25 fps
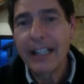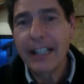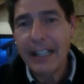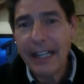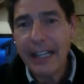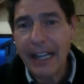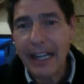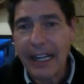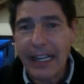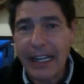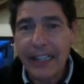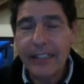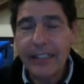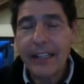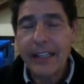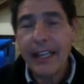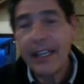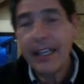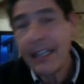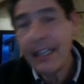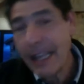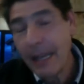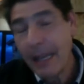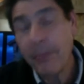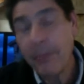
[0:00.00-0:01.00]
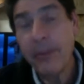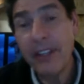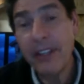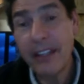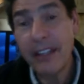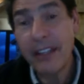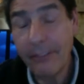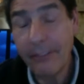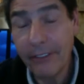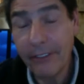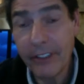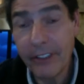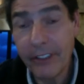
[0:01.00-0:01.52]
and it can be
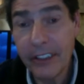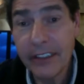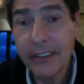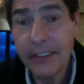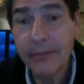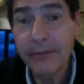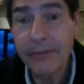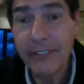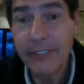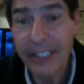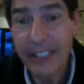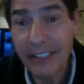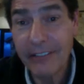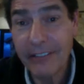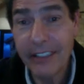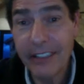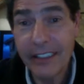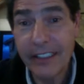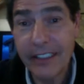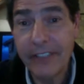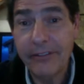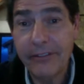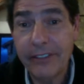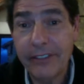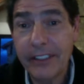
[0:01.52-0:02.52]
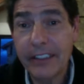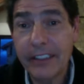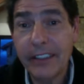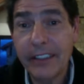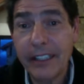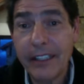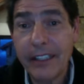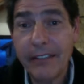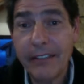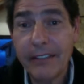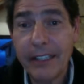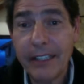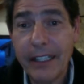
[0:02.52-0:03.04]
different, very different
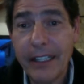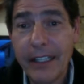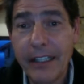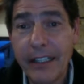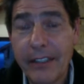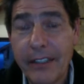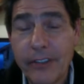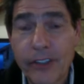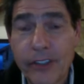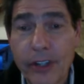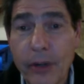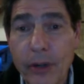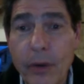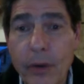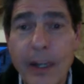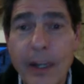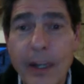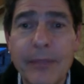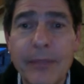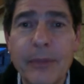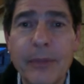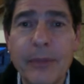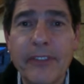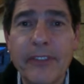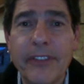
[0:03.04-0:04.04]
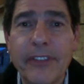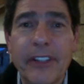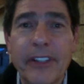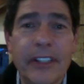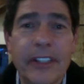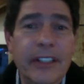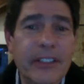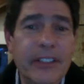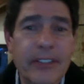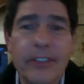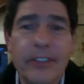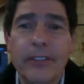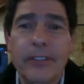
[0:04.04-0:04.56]
in a show atmosphere.
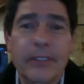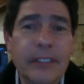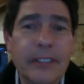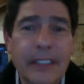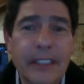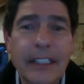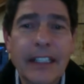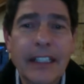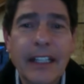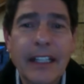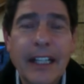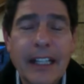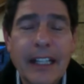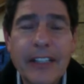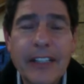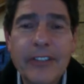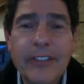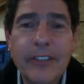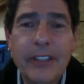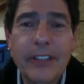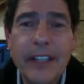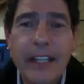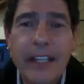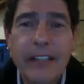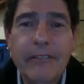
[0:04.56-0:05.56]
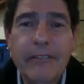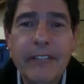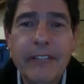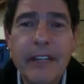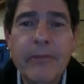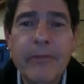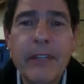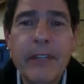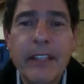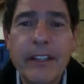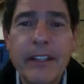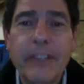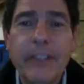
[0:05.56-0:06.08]
So I totally agree
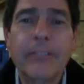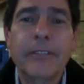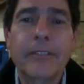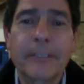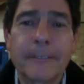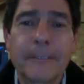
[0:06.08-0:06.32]
with you.